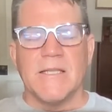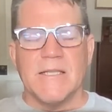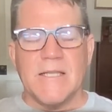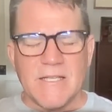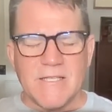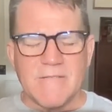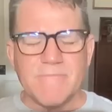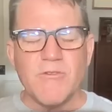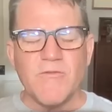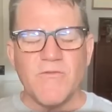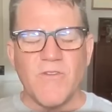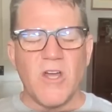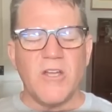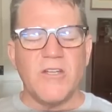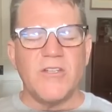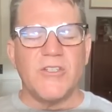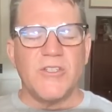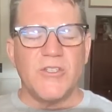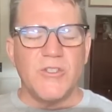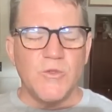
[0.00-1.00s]
Let's move
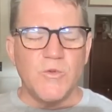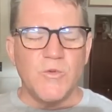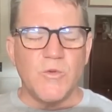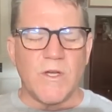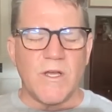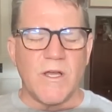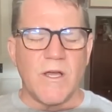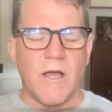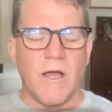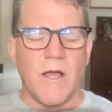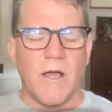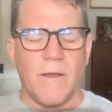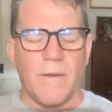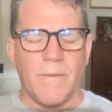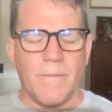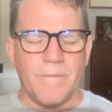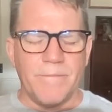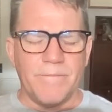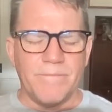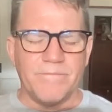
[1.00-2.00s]
on to
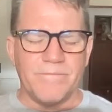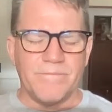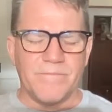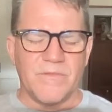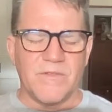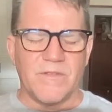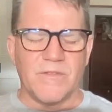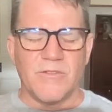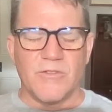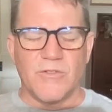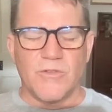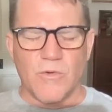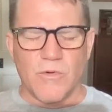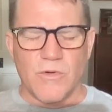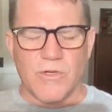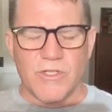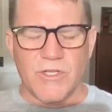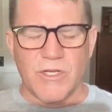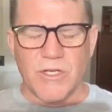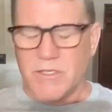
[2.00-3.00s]

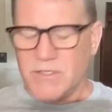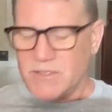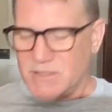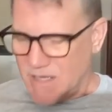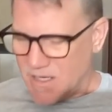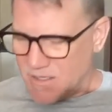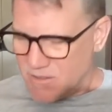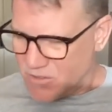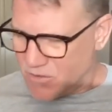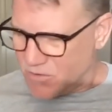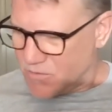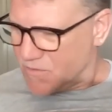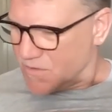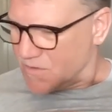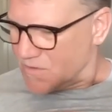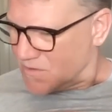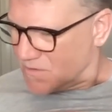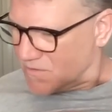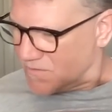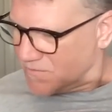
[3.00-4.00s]
George
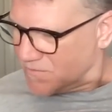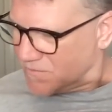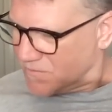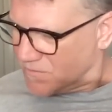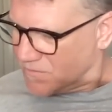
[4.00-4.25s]
Santos.